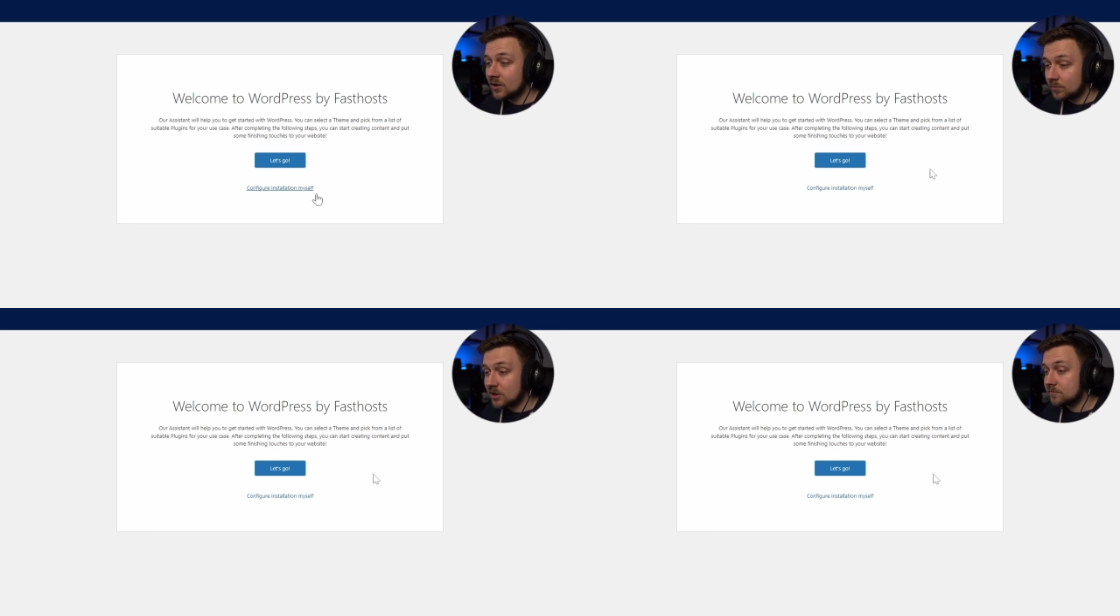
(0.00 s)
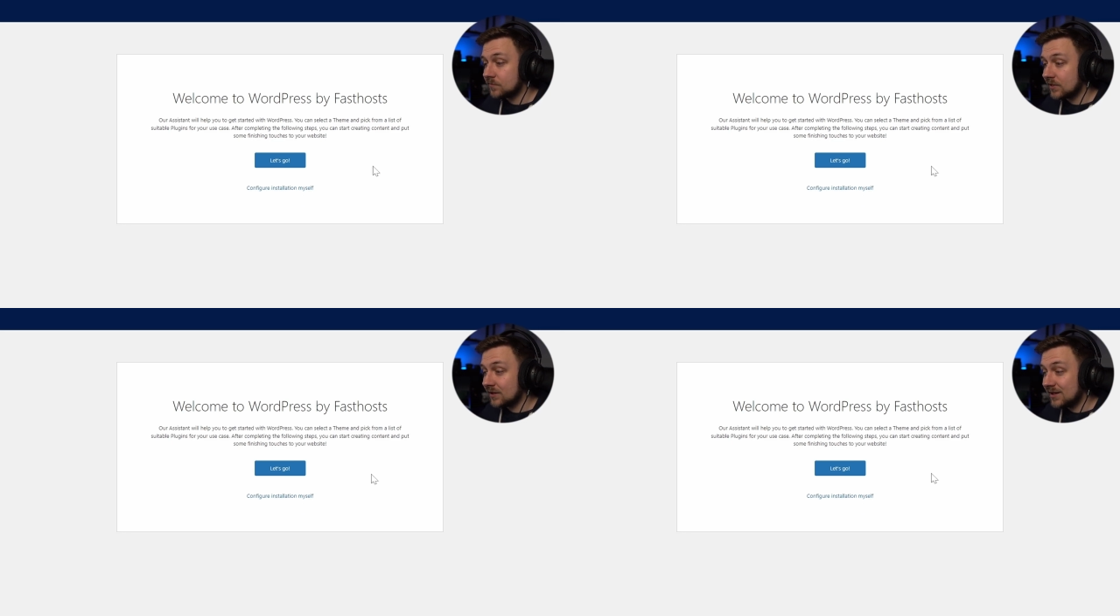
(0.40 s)
But
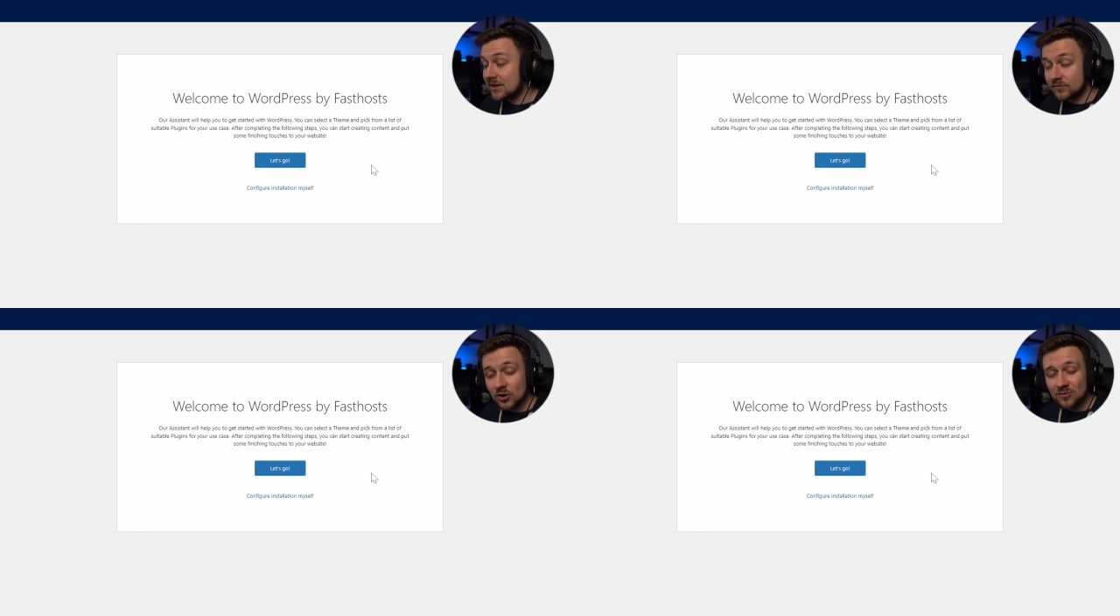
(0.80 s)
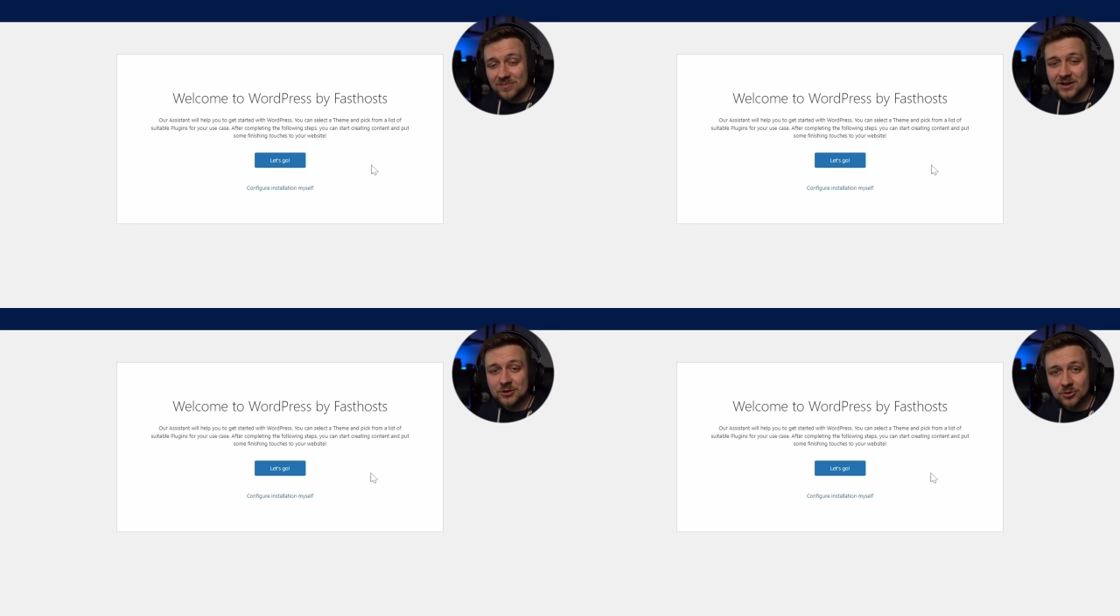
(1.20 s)
if not,
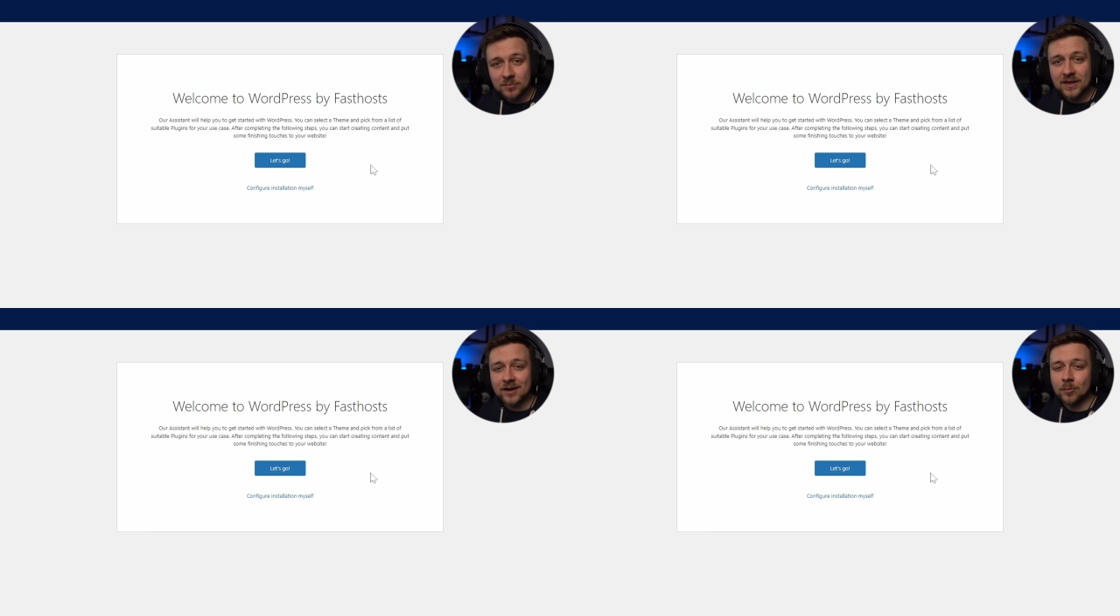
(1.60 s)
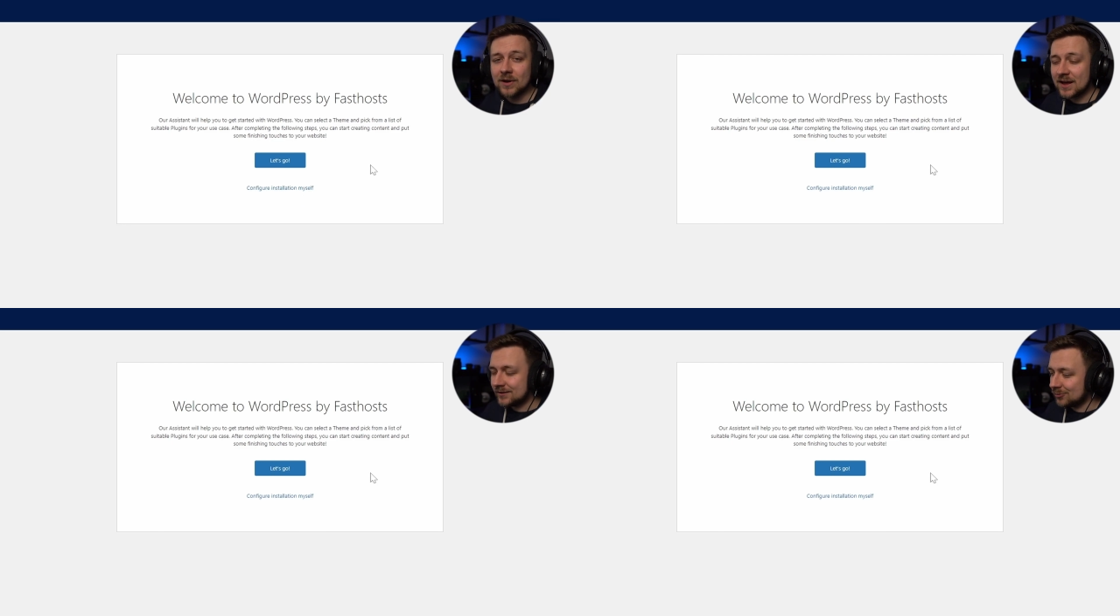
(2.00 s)
and you want a bit of help
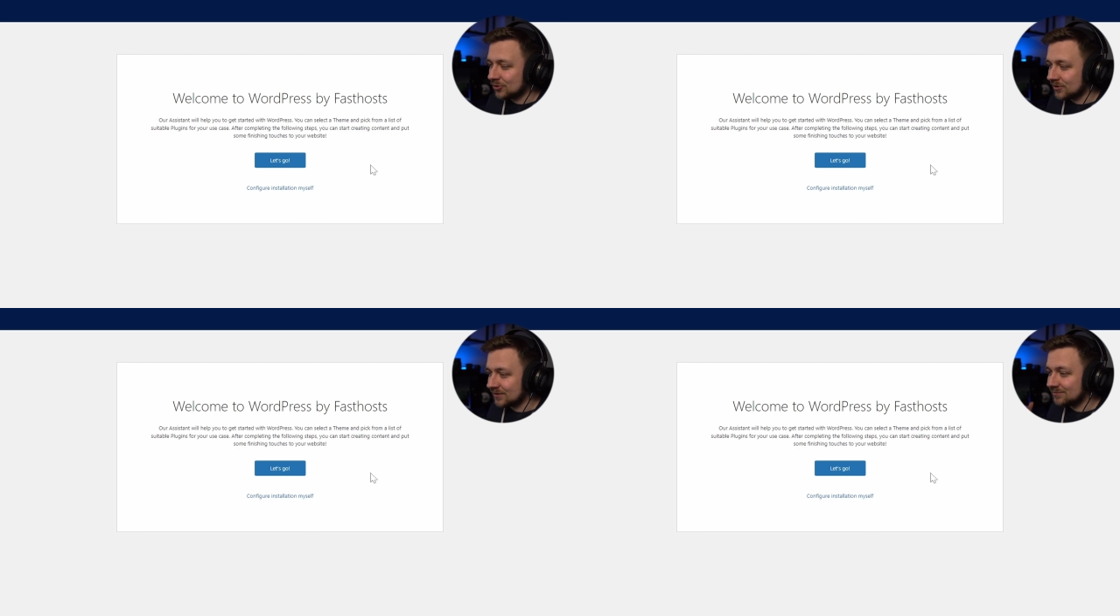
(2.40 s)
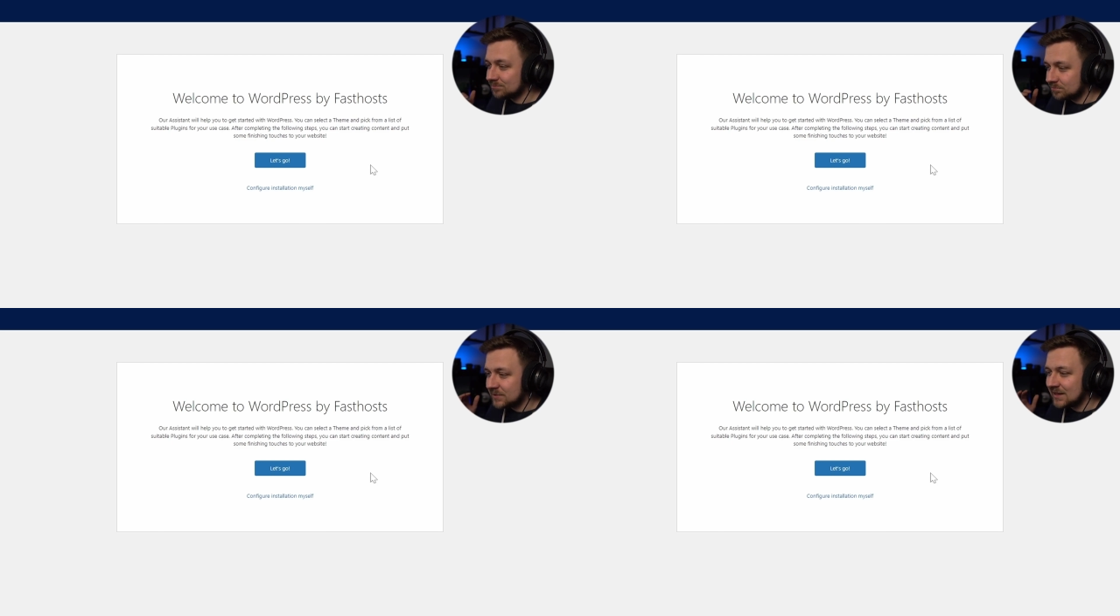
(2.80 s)
and you want to
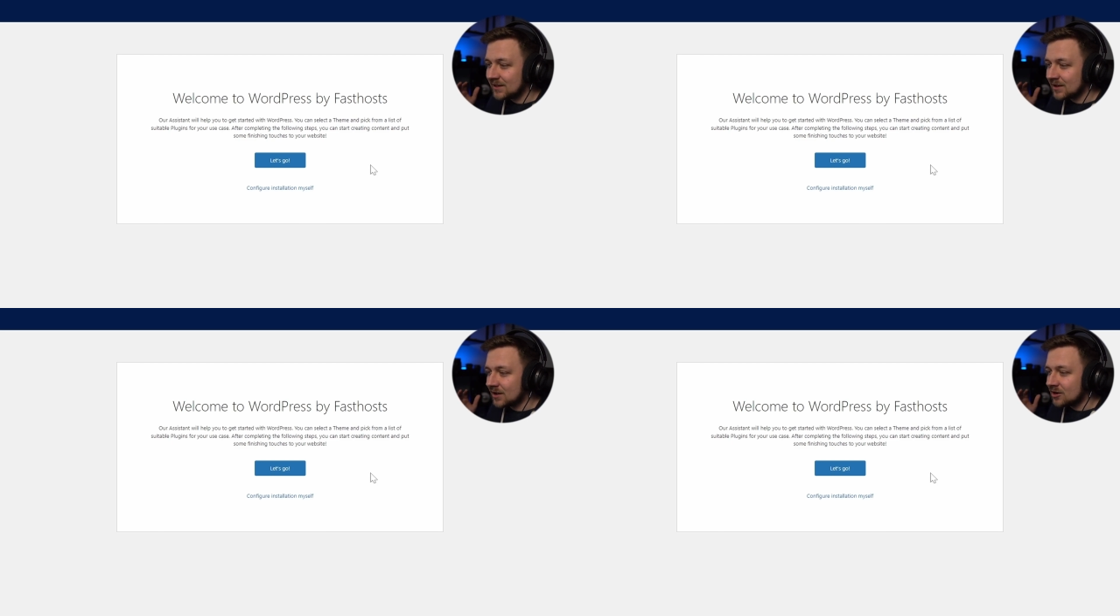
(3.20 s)
be